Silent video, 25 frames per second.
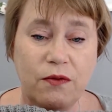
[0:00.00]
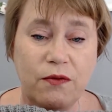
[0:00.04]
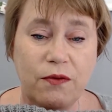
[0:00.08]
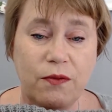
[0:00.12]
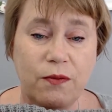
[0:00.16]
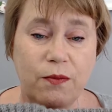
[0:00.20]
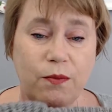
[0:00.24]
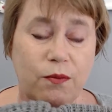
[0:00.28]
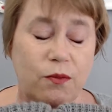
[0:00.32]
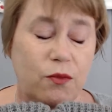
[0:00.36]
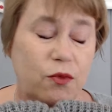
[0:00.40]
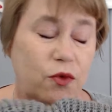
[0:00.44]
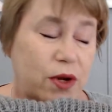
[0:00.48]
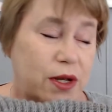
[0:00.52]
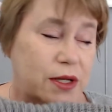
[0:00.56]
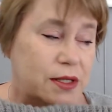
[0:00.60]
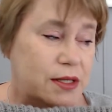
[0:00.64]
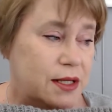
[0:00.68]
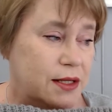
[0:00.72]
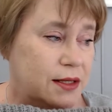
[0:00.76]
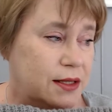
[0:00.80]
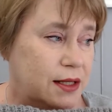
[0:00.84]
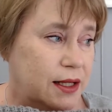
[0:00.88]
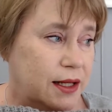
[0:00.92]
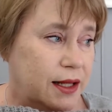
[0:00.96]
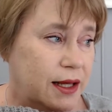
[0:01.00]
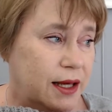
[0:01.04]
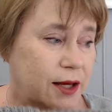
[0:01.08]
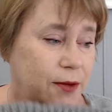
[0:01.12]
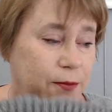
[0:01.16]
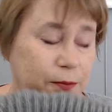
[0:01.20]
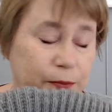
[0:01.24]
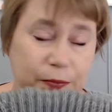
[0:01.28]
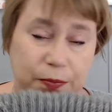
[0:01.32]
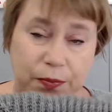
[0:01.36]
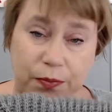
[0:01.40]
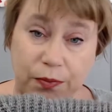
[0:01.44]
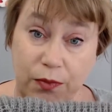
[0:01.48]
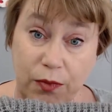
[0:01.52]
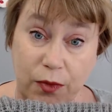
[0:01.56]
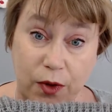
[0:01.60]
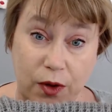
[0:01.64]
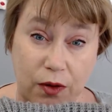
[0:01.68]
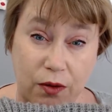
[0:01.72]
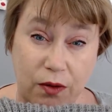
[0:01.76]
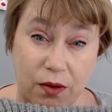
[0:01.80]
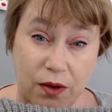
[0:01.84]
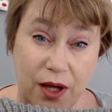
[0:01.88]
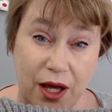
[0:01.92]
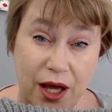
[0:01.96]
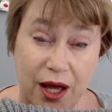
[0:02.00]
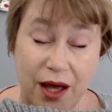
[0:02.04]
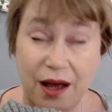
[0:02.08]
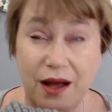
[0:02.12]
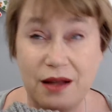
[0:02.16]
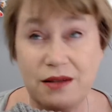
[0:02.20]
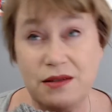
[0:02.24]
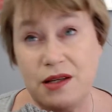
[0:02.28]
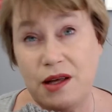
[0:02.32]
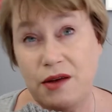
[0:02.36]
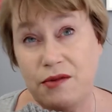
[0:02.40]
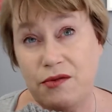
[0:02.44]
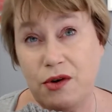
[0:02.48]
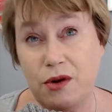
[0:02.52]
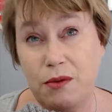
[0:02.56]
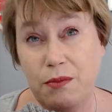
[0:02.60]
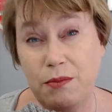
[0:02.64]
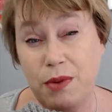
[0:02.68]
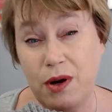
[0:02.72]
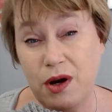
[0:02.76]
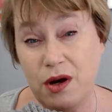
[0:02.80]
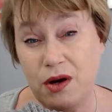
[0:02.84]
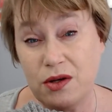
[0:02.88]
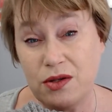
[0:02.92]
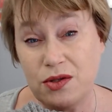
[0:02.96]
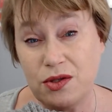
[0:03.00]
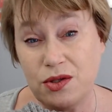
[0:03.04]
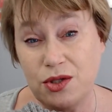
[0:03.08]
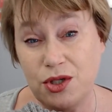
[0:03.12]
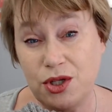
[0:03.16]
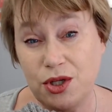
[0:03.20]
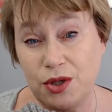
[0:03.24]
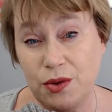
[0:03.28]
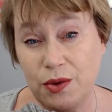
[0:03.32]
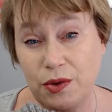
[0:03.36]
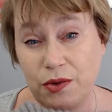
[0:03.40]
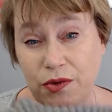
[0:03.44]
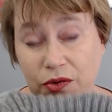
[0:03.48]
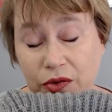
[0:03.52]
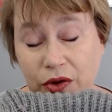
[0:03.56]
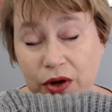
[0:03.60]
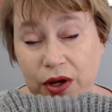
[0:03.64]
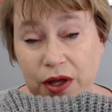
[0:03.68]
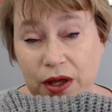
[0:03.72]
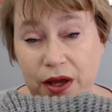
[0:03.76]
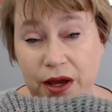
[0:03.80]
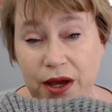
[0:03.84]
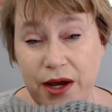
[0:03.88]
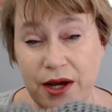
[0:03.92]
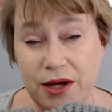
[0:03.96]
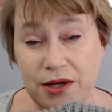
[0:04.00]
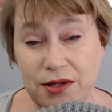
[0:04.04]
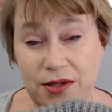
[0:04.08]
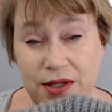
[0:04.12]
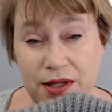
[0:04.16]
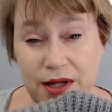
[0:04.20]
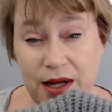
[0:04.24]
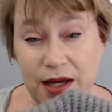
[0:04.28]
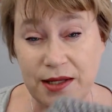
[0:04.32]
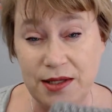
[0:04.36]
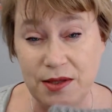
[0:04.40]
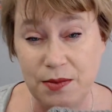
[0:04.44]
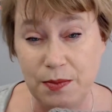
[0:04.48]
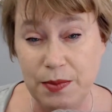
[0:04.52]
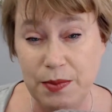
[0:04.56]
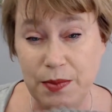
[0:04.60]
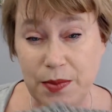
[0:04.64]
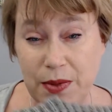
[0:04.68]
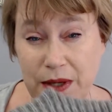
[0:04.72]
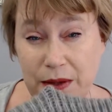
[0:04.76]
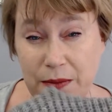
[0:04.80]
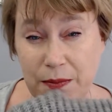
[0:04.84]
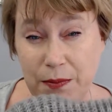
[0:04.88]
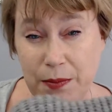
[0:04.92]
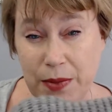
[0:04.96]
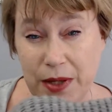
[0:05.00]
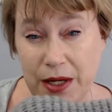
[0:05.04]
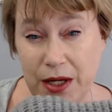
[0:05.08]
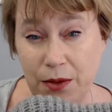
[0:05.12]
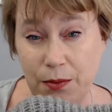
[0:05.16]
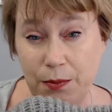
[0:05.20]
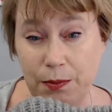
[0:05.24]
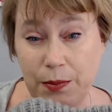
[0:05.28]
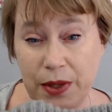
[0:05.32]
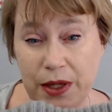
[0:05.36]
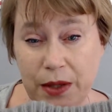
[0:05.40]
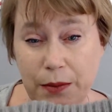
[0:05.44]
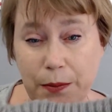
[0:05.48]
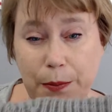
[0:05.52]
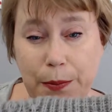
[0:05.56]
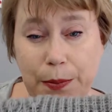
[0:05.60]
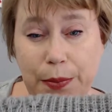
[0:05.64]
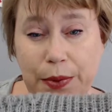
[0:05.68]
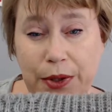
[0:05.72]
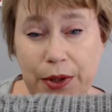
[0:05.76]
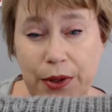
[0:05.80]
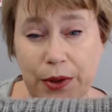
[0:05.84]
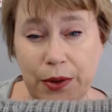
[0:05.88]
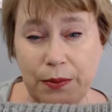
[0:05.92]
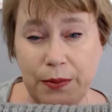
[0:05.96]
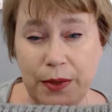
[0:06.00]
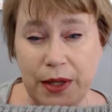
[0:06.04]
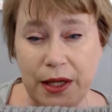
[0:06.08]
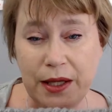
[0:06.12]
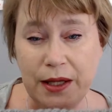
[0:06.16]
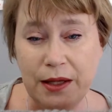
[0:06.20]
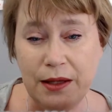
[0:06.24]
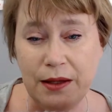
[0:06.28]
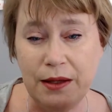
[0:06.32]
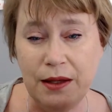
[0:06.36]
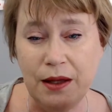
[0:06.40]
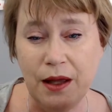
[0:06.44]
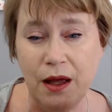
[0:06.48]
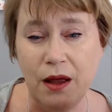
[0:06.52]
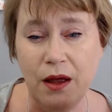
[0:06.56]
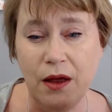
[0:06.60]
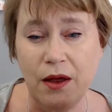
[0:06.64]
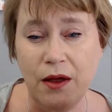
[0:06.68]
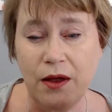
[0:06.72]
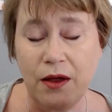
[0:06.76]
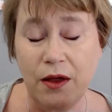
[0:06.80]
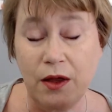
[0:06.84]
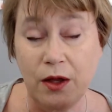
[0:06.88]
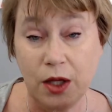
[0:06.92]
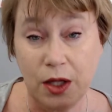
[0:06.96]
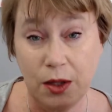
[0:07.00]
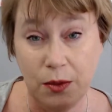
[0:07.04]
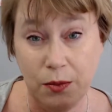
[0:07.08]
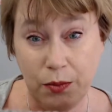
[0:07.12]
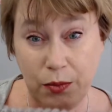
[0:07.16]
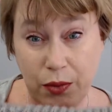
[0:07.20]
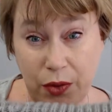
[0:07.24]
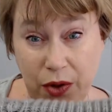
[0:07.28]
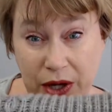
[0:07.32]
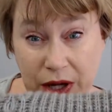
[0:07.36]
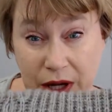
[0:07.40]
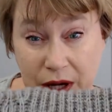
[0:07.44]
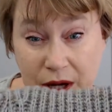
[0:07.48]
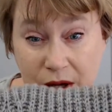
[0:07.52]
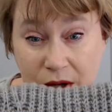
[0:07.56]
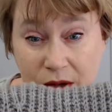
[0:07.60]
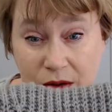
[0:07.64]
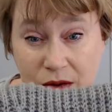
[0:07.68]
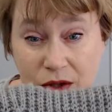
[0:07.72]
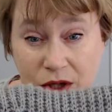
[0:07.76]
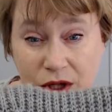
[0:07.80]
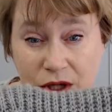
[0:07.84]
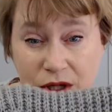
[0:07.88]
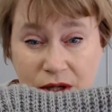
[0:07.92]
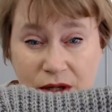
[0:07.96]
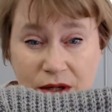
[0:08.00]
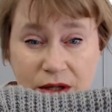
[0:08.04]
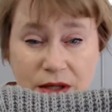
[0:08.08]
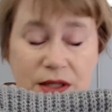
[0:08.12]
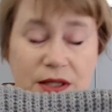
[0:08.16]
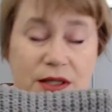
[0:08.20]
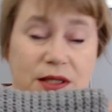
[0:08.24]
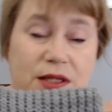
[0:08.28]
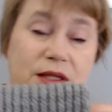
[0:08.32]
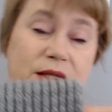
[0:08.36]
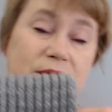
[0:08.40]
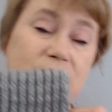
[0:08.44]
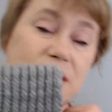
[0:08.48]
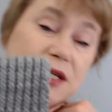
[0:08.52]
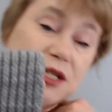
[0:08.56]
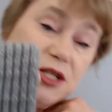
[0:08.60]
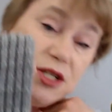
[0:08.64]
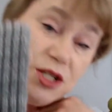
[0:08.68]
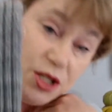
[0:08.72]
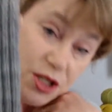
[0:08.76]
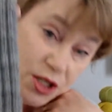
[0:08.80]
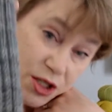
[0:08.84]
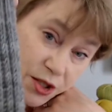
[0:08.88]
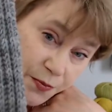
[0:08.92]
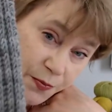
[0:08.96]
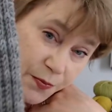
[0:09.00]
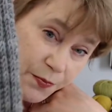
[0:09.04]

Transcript: recently, I'd say for the past 2 or 3 years, there's been a big boom in brioche stitch.